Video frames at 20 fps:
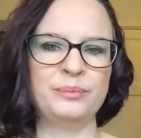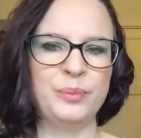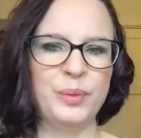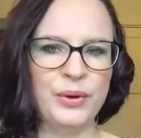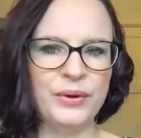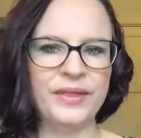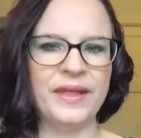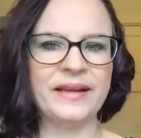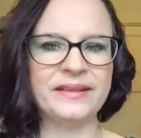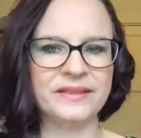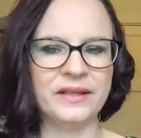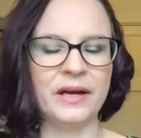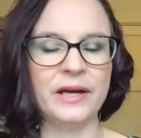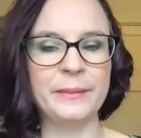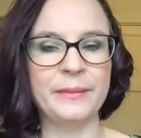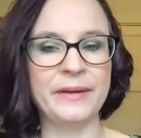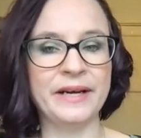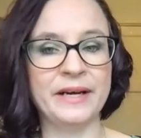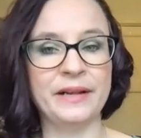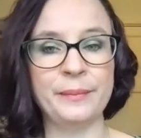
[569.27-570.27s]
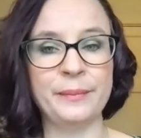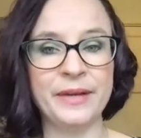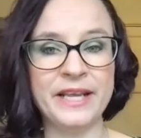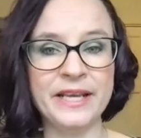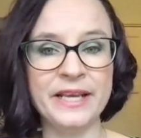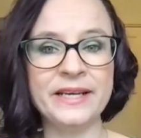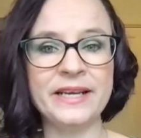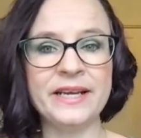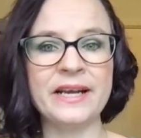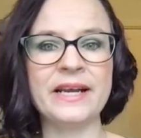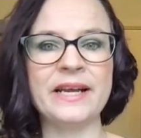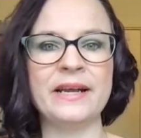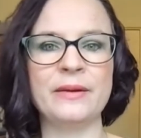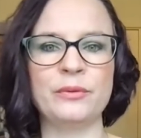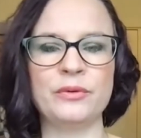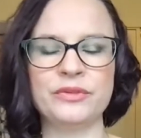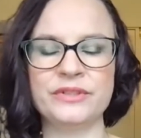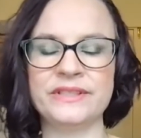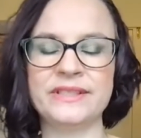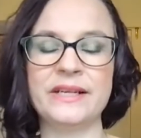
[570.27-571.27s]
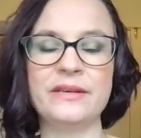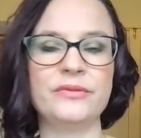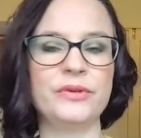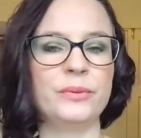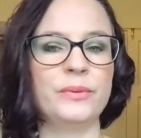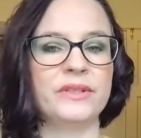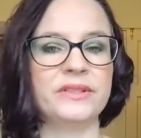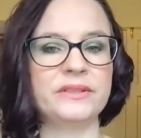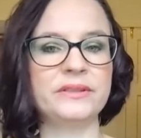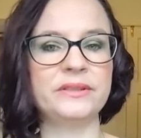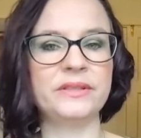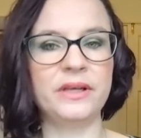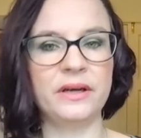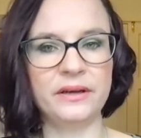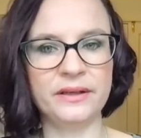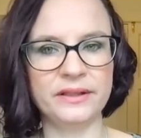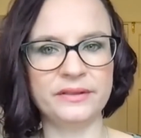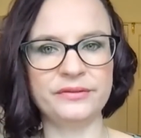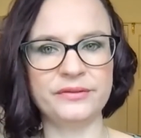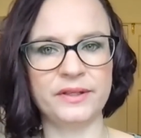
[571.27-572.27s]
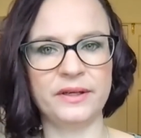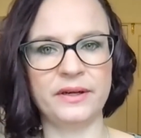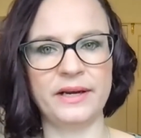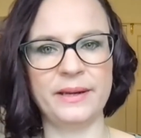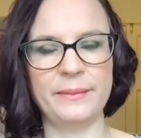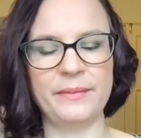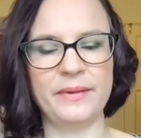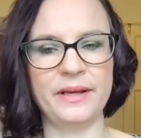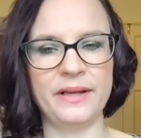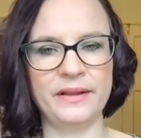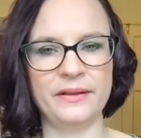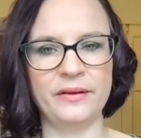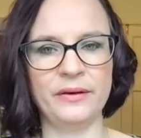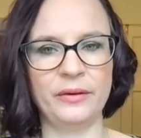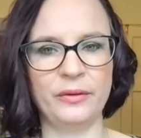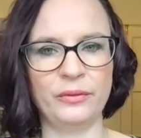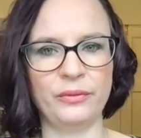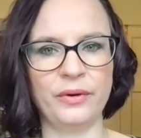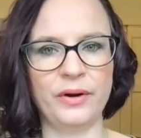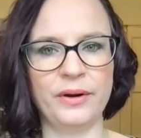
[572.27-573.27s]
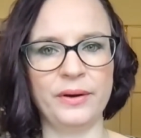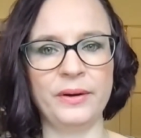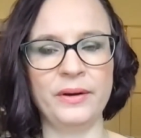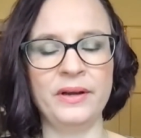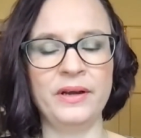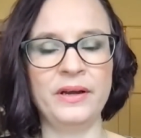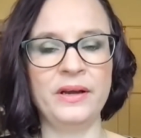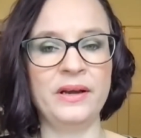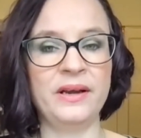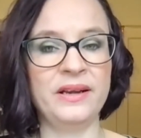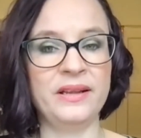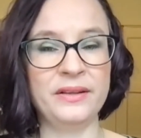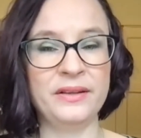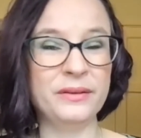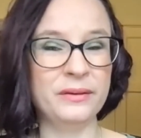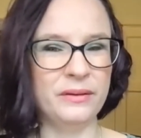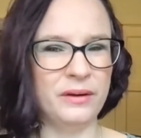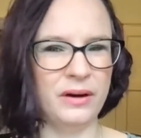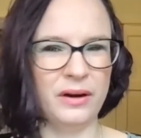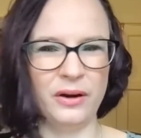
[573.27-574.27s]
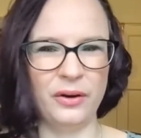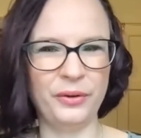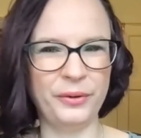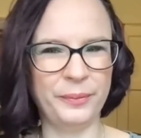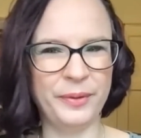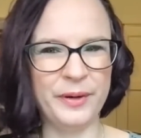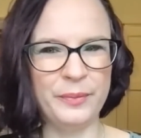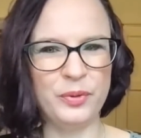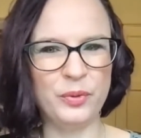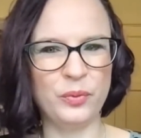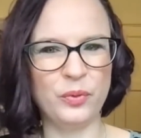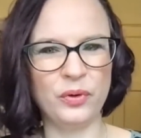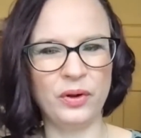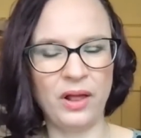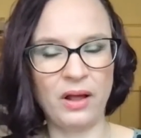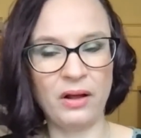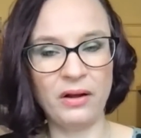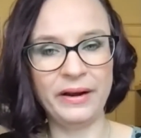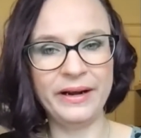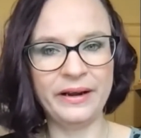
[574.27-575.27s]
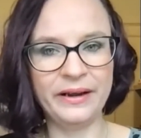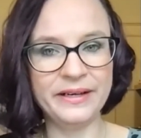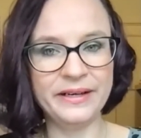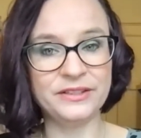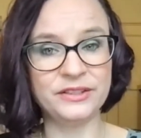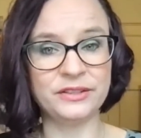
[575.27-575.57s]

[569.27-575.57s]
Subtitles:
Put that time in at the beginning. It will save you a ton of time in the long run. A lot of people will highlight